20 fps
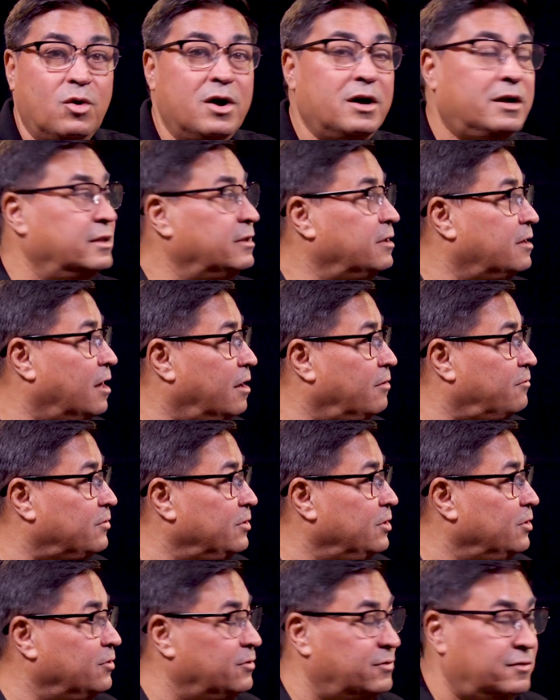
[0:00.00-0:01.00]
work in the Gulf
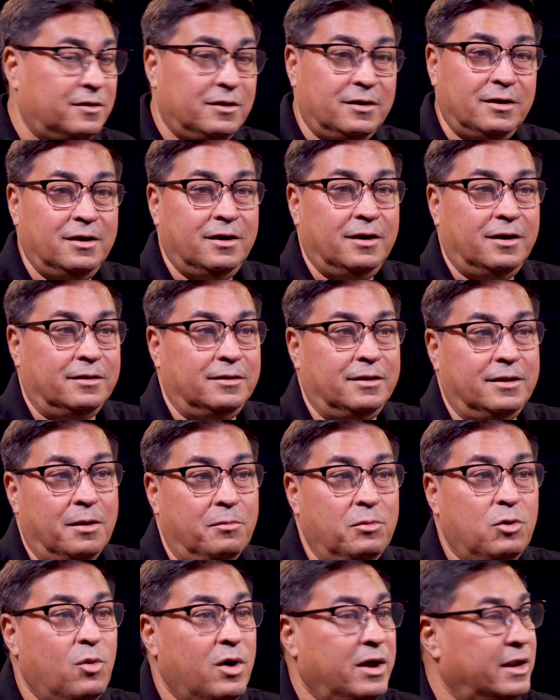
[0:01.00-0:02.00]
News, the
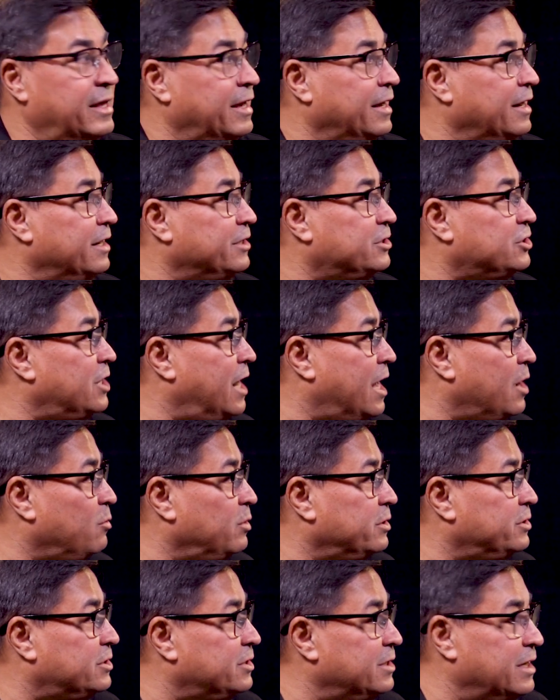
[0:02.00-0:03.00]
#1 English
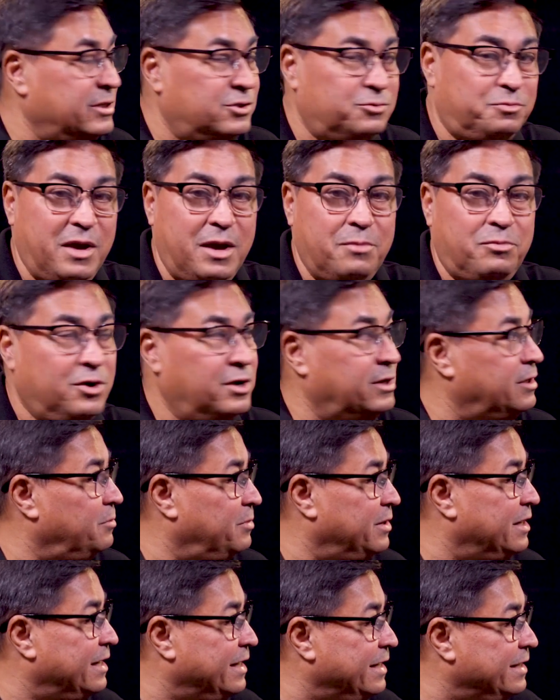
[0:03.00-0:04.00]
language newspaper in the
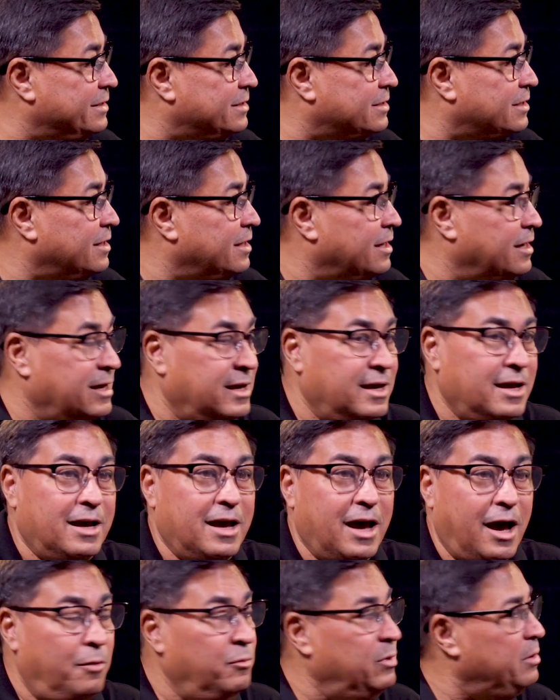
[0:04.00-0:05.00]
Middle East.
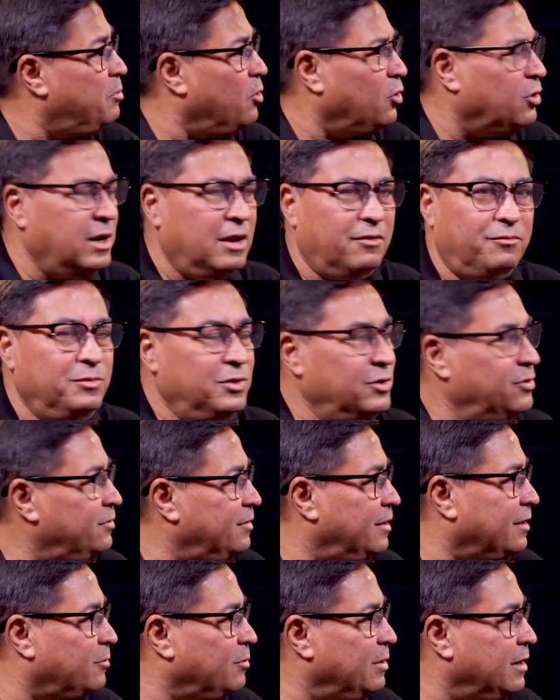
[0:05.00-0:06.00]
And we both love
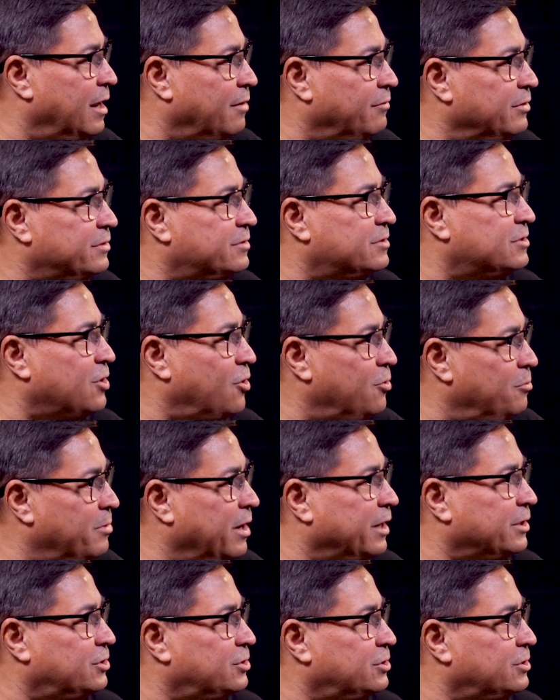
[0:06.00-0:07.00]
music. We love it so
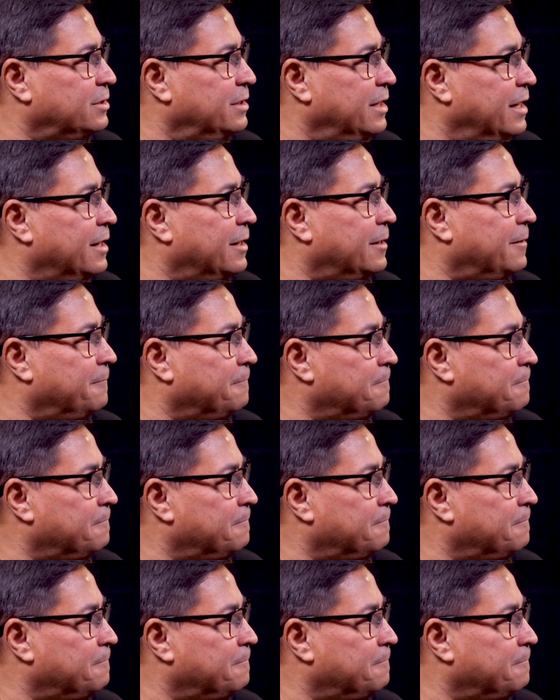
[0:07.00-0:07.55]
much. Yeah.